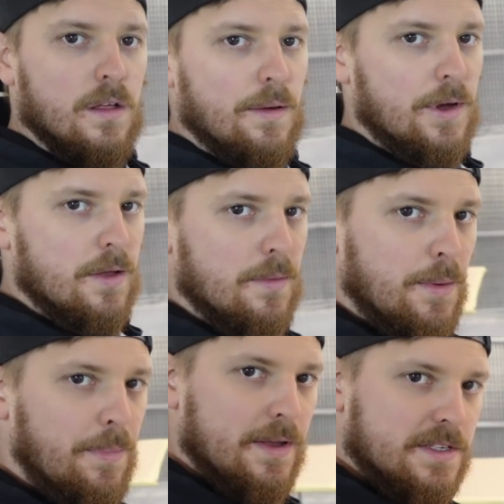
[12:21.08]
There we go,
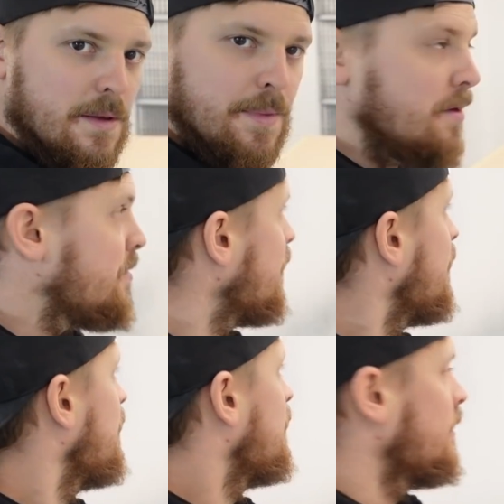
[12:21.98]
bumper is in the
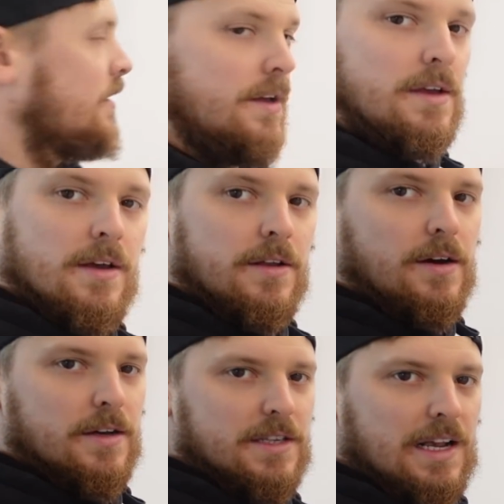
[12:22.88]
booth.
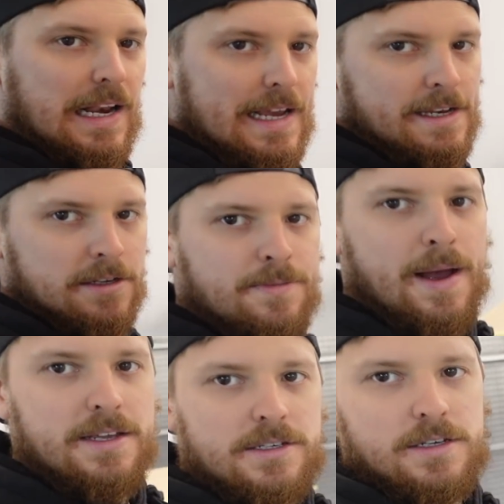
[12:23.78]
Nice clean
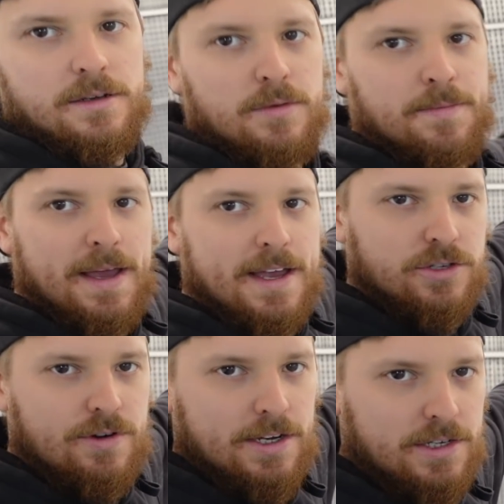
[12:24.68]
space with big
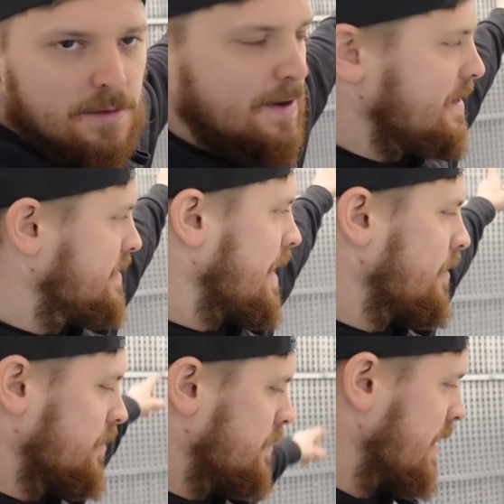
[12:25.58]
extraction at the back to
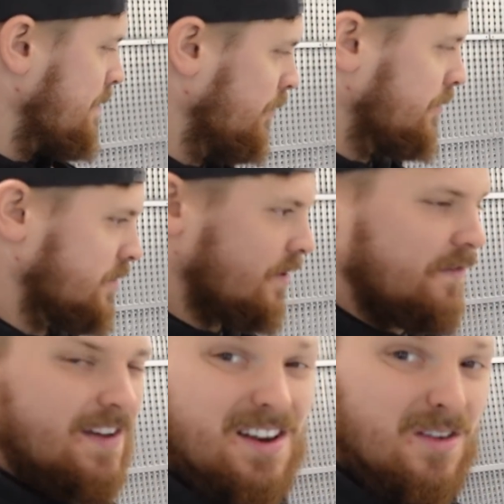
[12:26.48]
get all the, keep all the dust
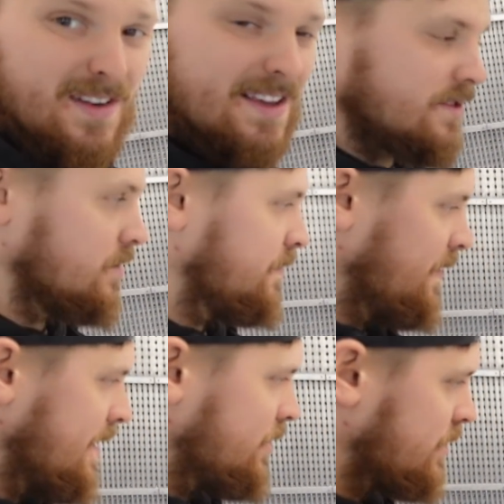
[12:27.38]
off it and hopefully give us a good
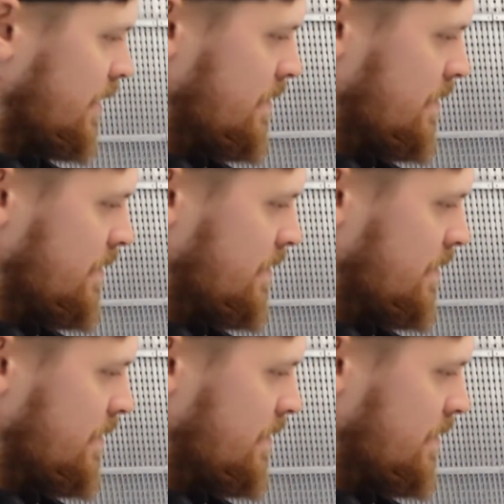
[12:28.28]
finish. So